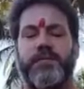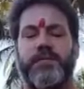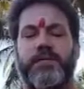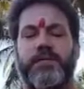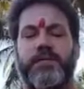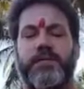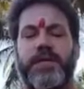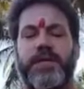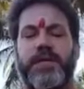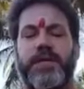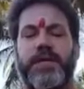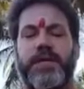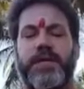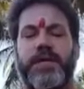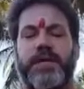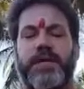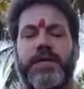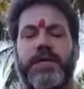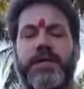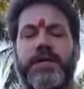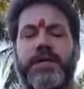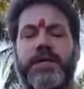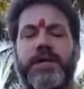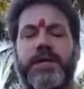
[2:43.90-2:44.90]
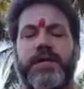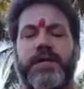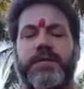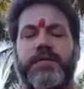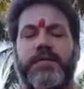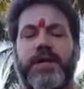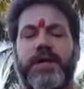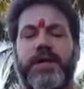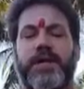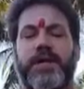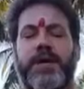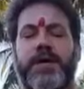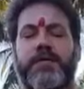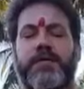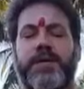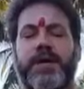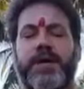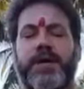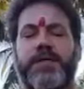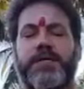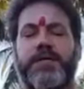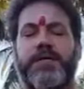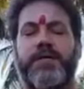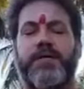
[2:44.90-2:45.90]
Breathing in, being
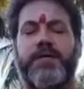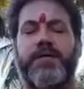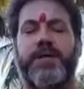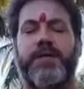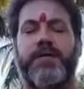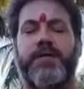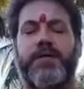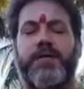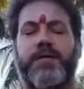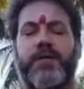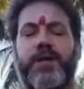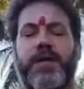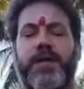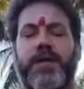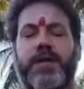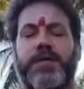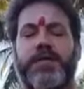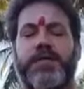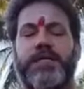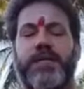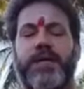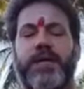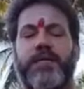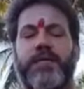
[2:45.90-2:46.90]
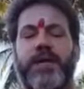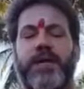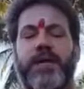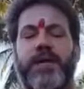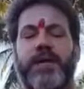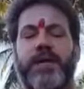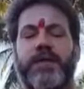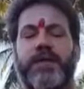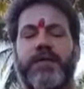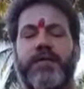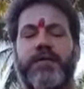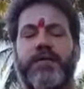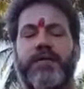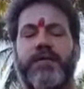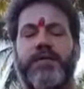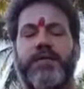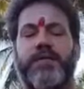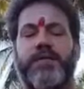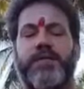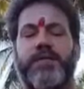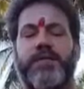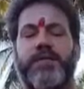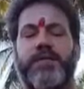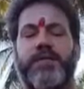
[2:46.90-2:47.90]
aware of the cool air coming into
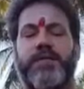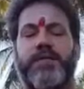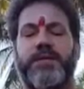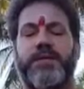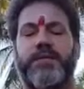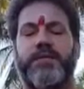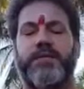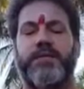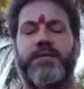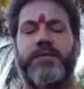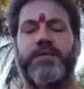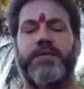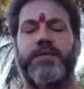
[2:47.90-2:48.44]
your system.